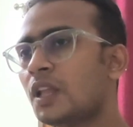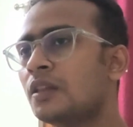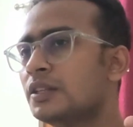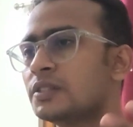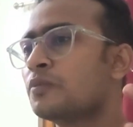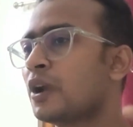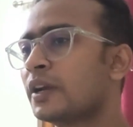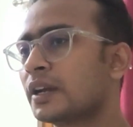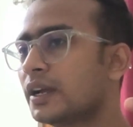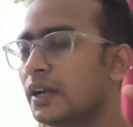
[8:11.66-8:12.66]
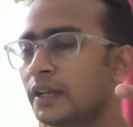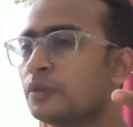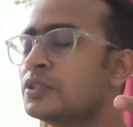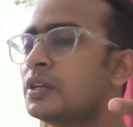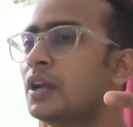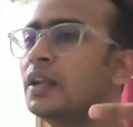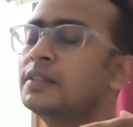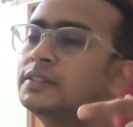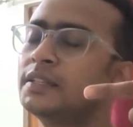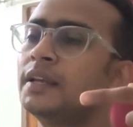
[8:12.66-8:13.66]
this is one user,
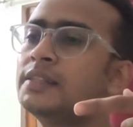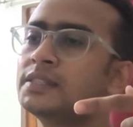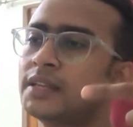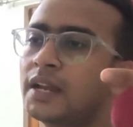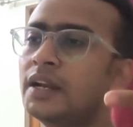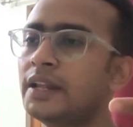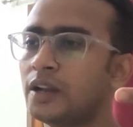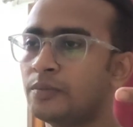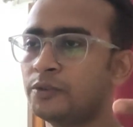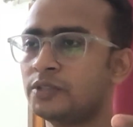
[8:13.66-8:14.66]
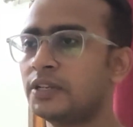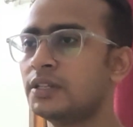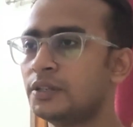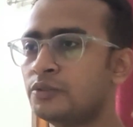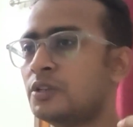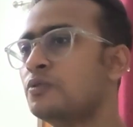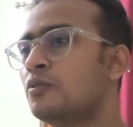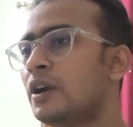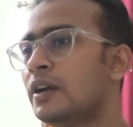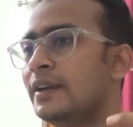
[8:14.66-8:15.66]
and so there is a second layer of user, the user
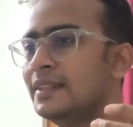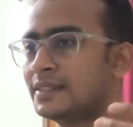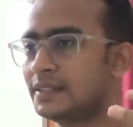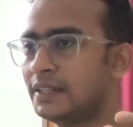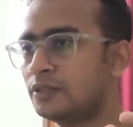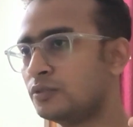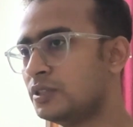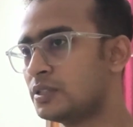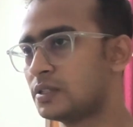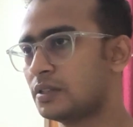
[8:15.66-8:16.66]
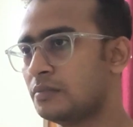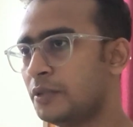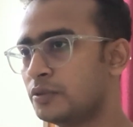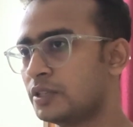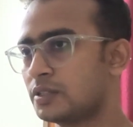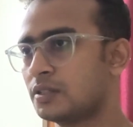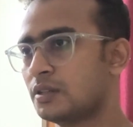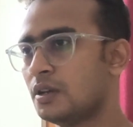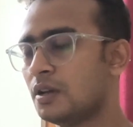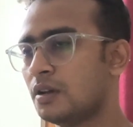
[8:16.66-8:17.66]
who are listening to this music.
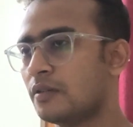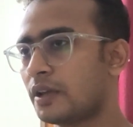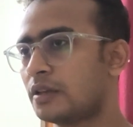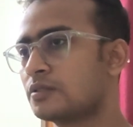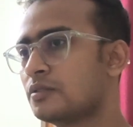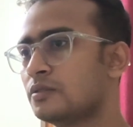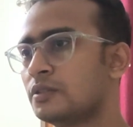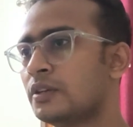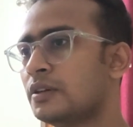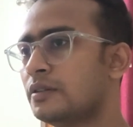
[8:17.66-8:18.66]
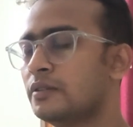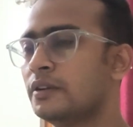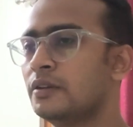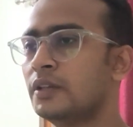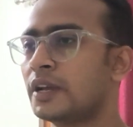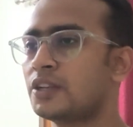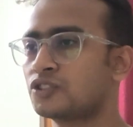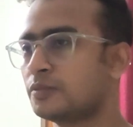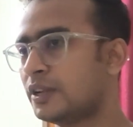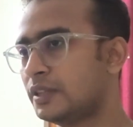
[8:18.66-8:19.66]
Okay, so the
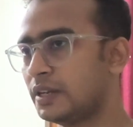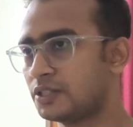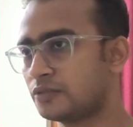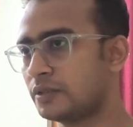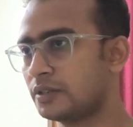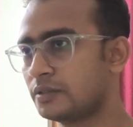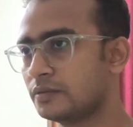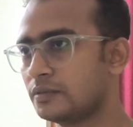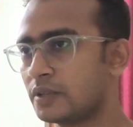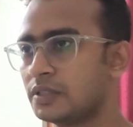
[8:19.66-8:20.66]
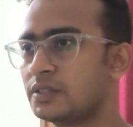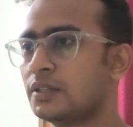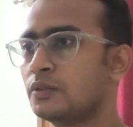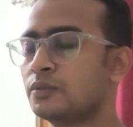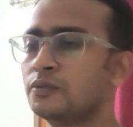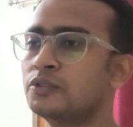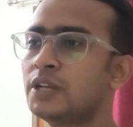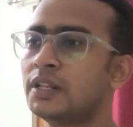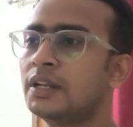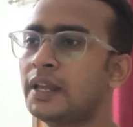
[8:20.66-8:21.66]
customer in the restaurant. Okay, so those
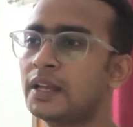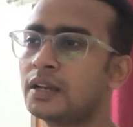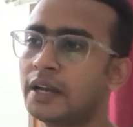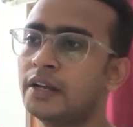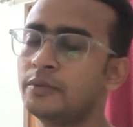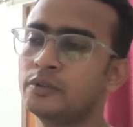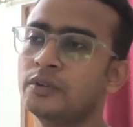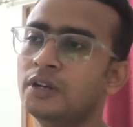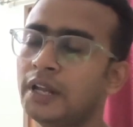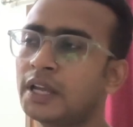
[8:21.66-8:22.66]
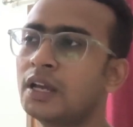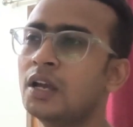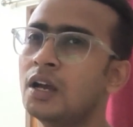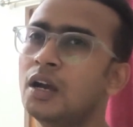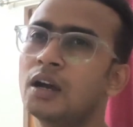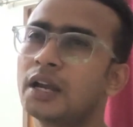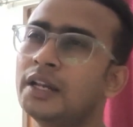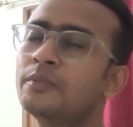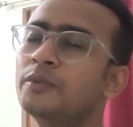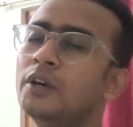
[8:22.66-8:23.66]
are the like kind
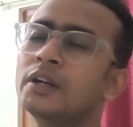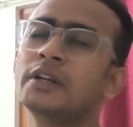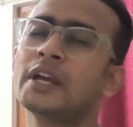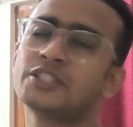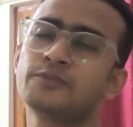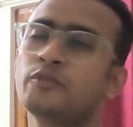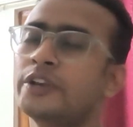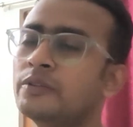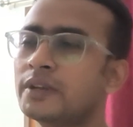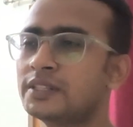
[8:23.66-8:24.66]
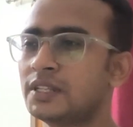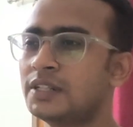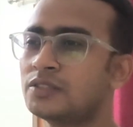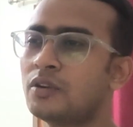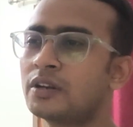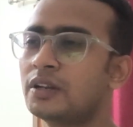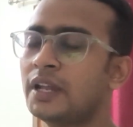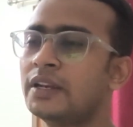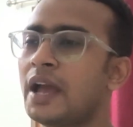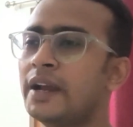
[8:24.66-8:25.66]
of touch point, you can say. It's not
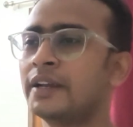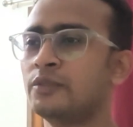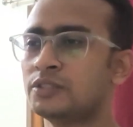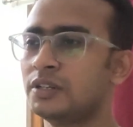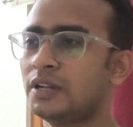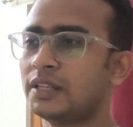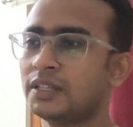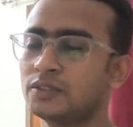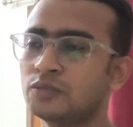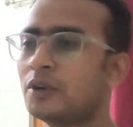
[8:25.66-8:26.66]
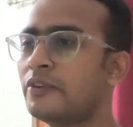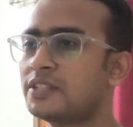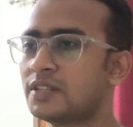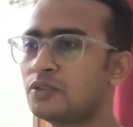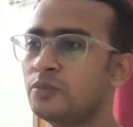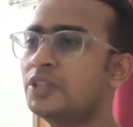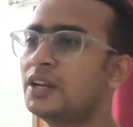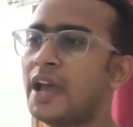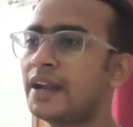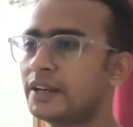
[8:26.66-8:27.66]
like direct user. I think supervisor will be
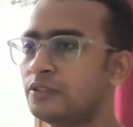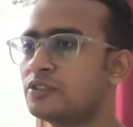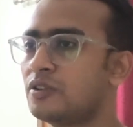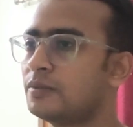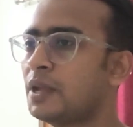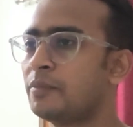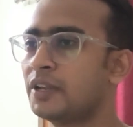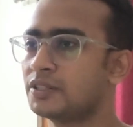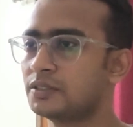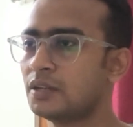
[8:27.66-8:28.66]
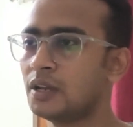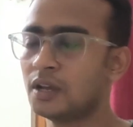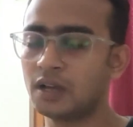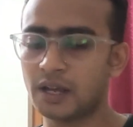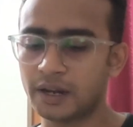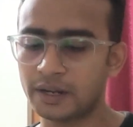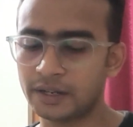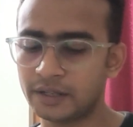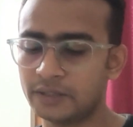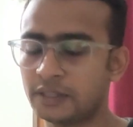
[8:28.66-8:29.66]
the direct user of the application,
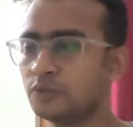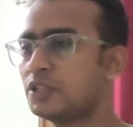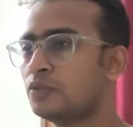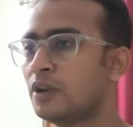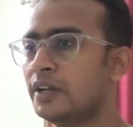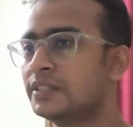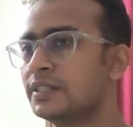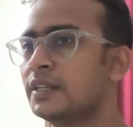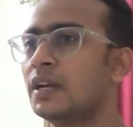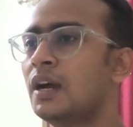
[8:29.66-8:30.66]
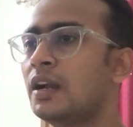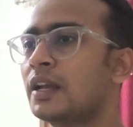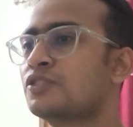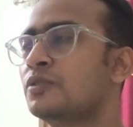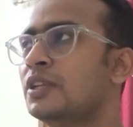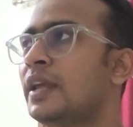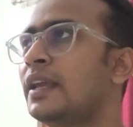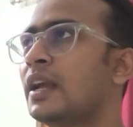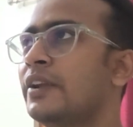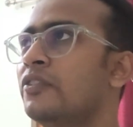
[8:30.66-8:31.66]
and the user who are listening are actually
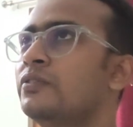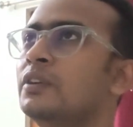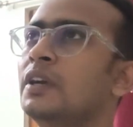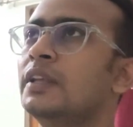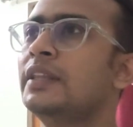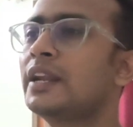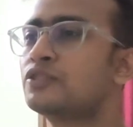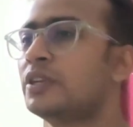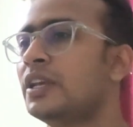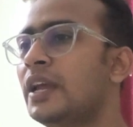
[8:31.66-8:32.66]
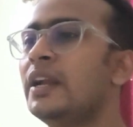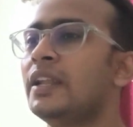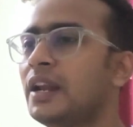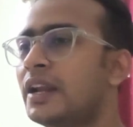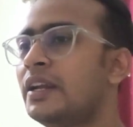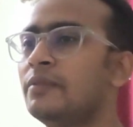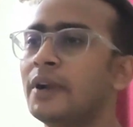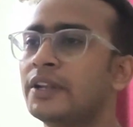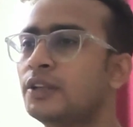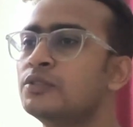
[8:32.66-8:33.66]
like kind of, they're actually indirectly
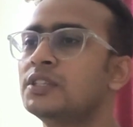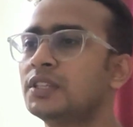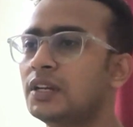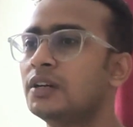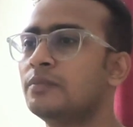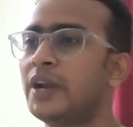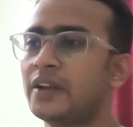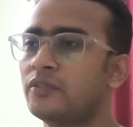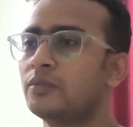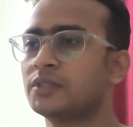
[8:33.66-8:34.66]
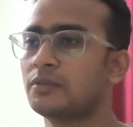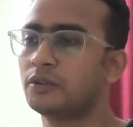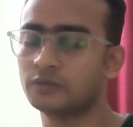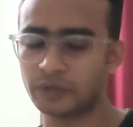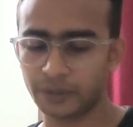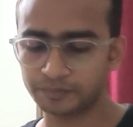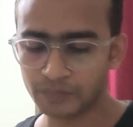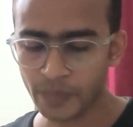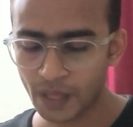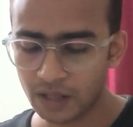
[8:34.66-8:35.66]
but using the platform somehow. Okay,
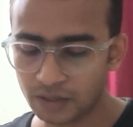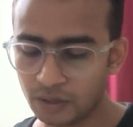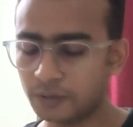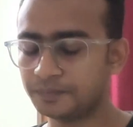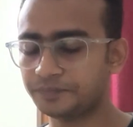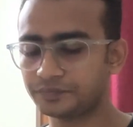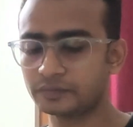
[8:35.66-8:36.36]
so